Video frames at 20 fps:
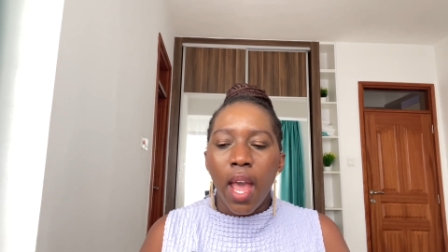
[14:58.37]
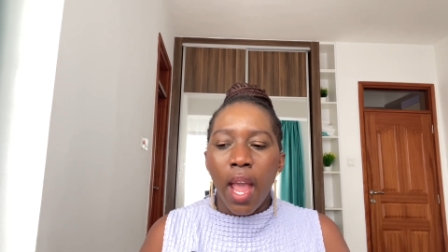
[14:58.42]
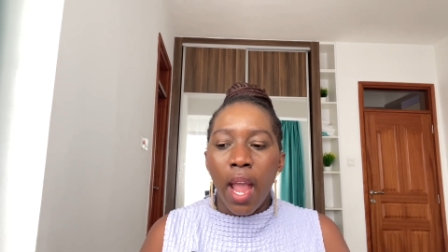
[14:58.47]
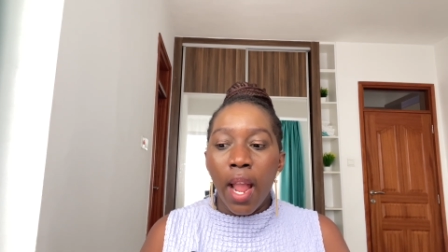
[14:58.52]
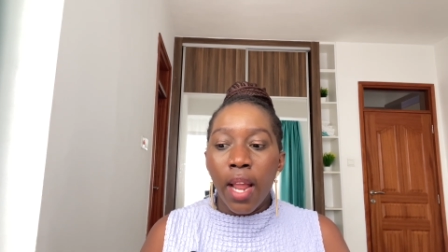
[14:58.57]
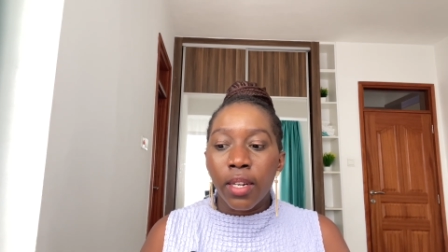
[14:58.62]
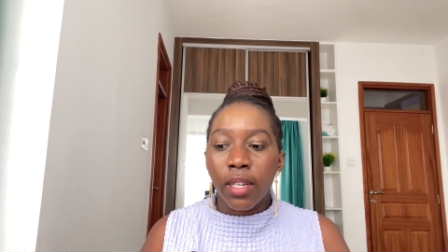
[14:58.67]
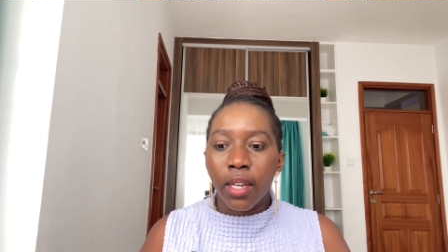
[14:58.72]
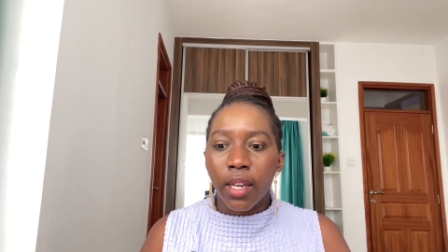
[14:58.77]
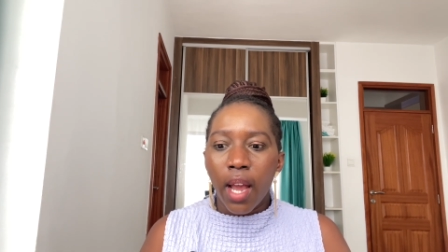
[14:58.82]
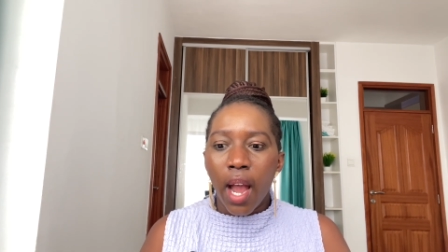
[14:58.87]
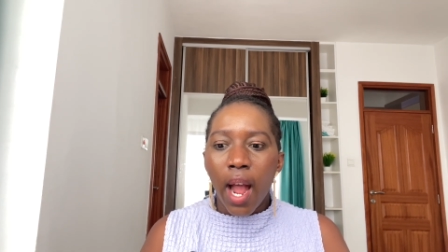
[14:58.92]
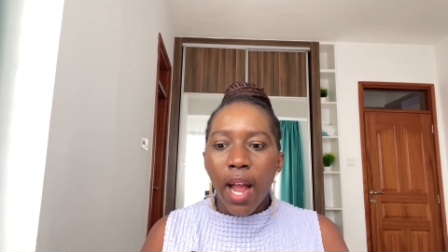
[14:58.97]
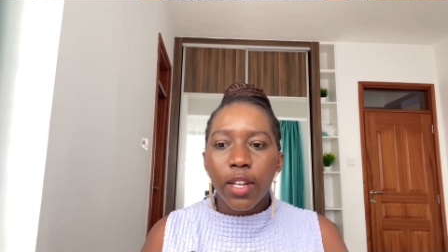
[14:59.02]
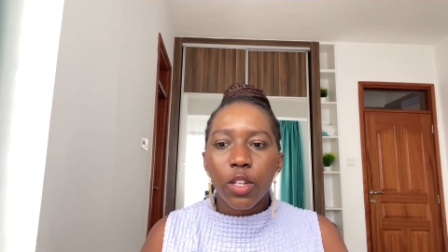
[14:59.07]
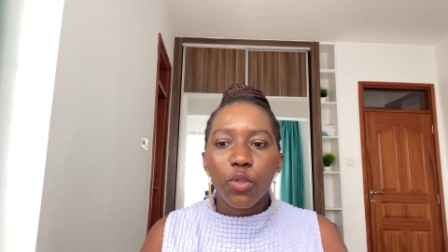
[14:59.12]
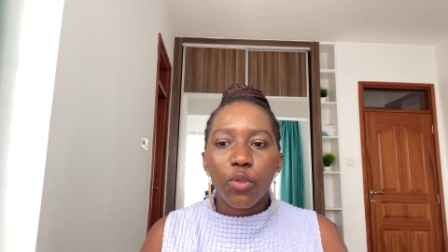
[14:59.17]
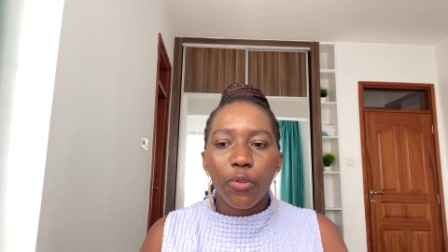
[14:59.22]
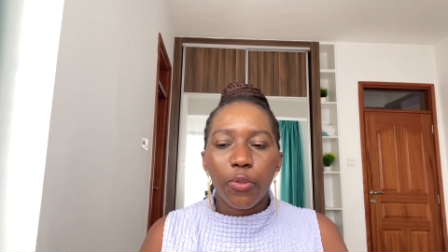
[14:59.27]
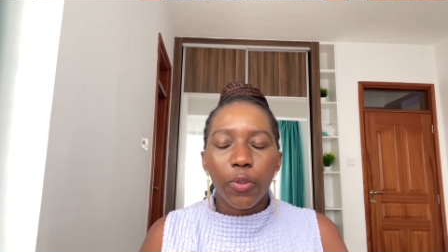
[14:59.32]
and it
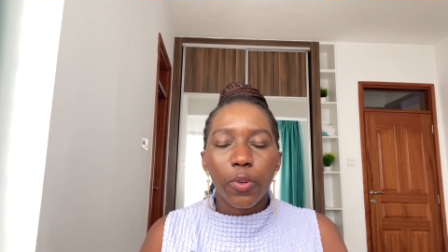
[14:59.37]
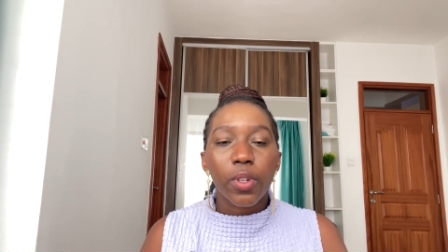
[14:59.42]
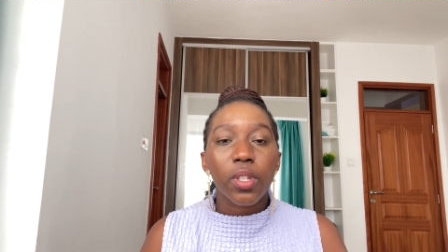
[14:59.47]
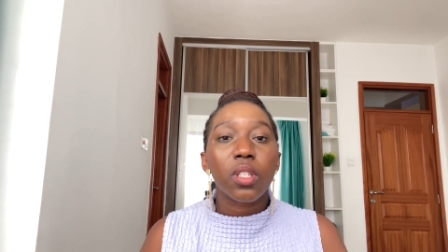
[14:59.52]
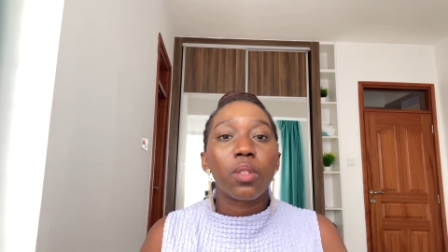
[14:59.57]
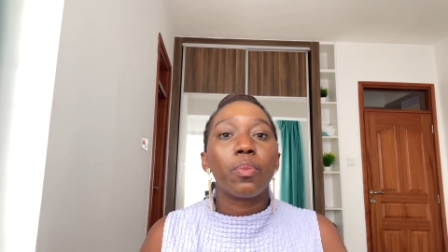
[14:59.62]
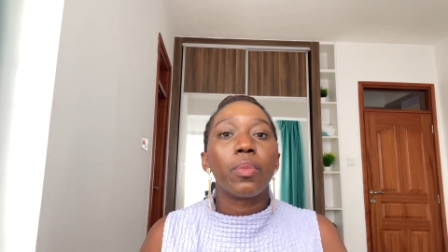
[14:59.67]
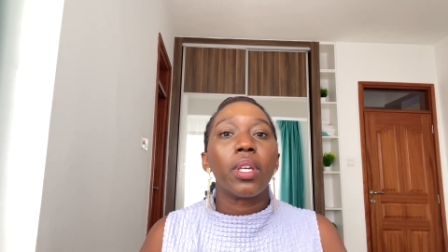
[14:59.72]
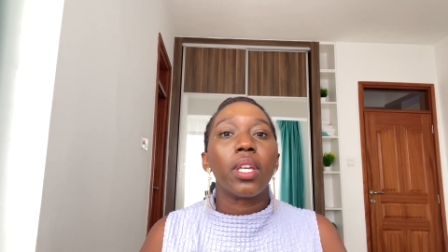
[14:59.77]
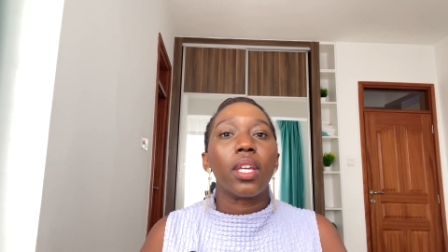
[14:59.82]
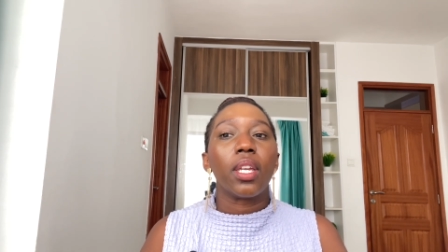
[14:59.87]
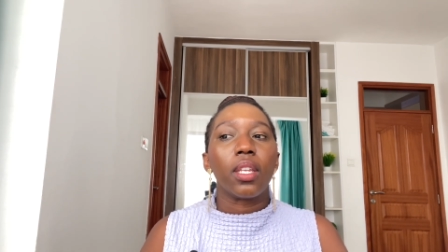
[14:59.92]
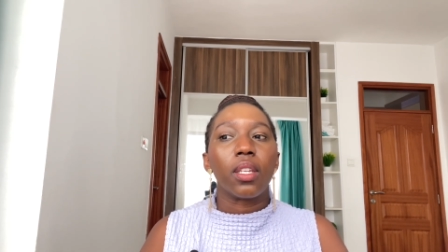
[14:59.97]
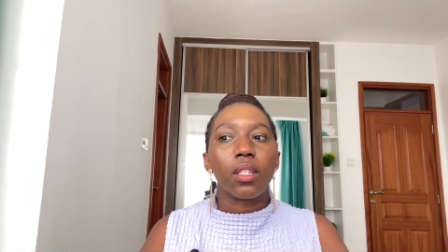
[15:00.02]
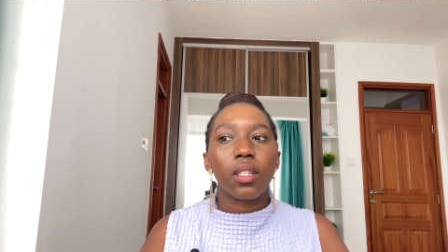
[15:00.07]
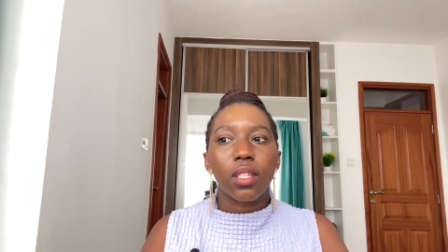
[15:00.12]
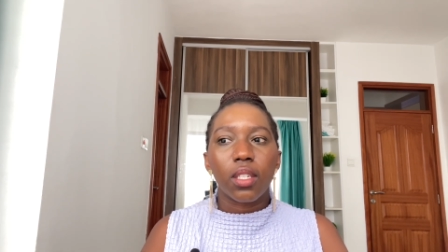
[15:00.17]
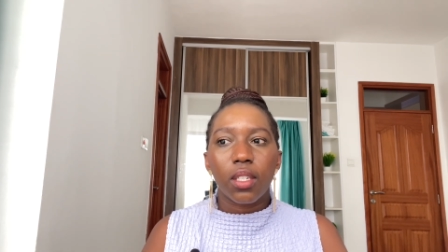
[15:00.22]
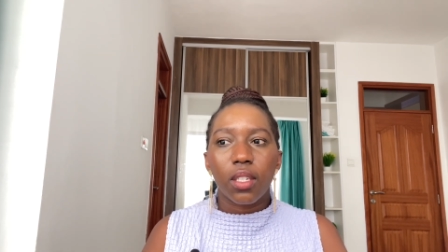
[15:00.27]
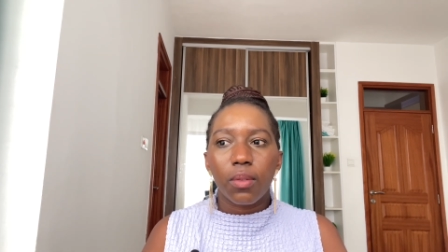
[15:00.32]
had to force me in
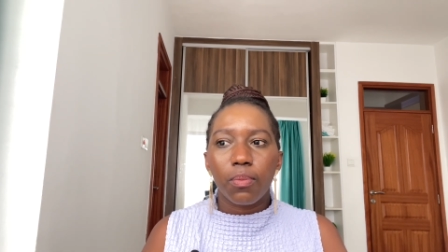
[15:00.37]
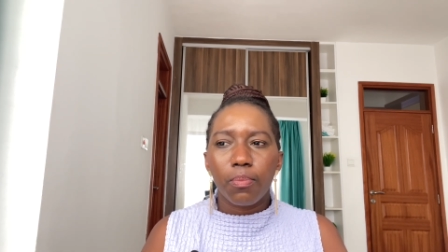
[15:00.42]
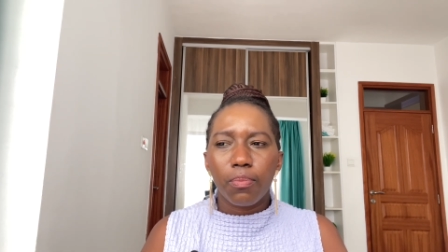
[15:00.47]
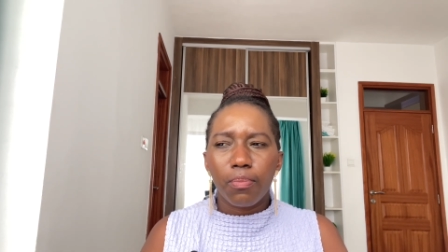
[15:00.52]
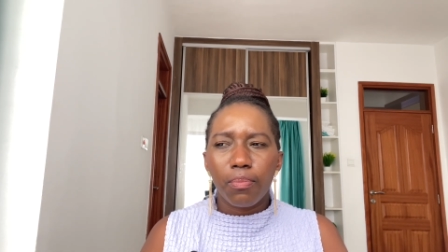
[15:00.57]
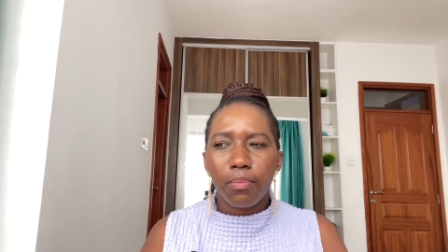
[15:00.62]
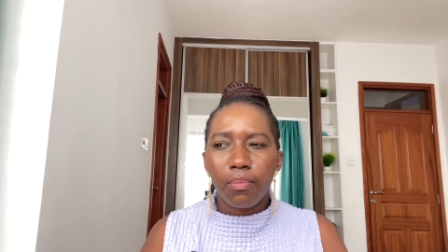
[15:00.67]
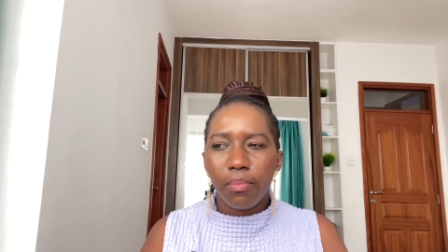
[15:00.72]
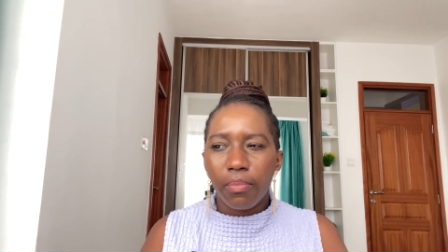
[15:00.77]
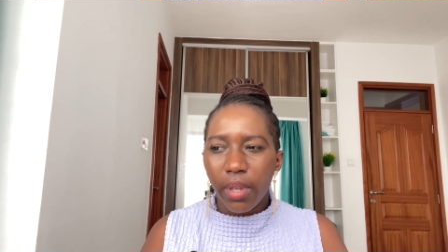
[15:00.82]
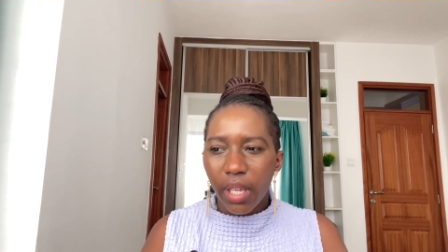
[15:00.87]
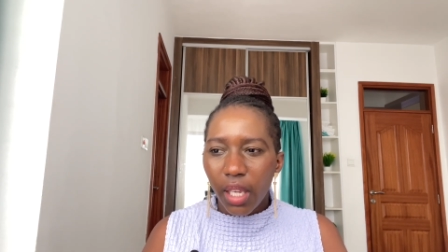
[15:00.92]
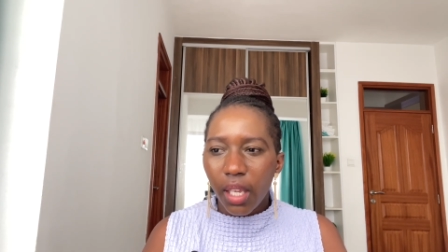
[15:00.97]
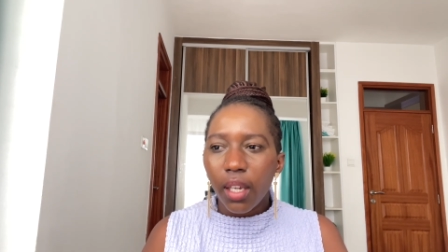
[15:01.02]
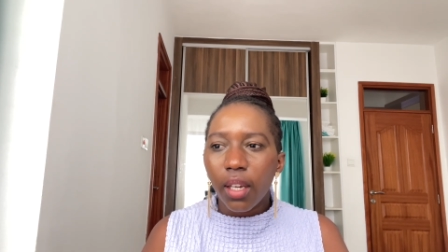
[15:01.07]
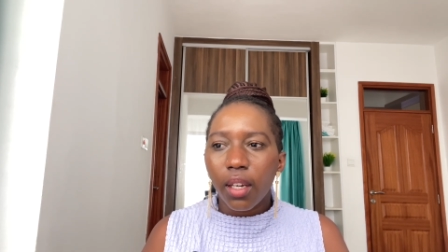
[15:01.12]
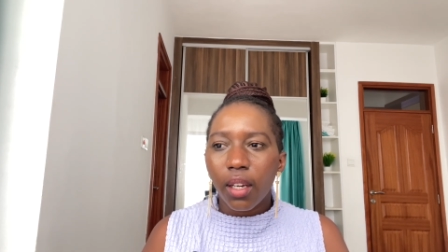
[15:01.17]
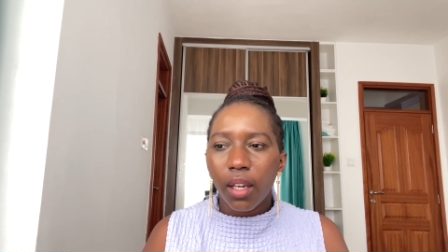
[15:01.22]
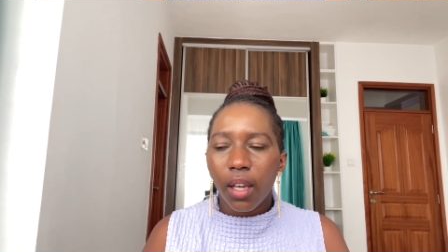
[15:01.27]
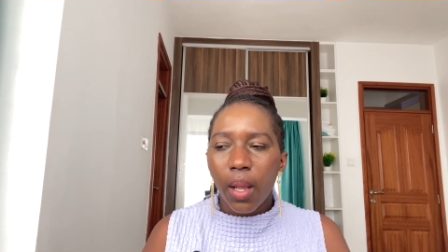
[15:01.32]

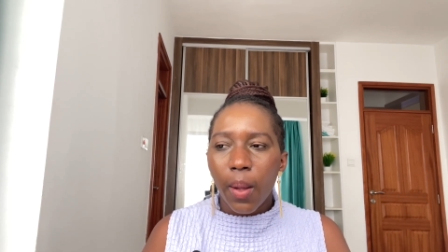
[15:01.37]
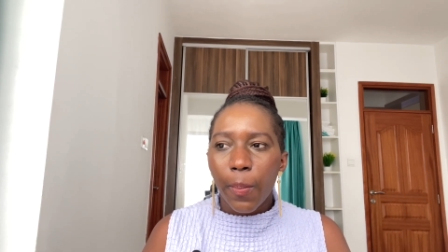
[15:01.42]
being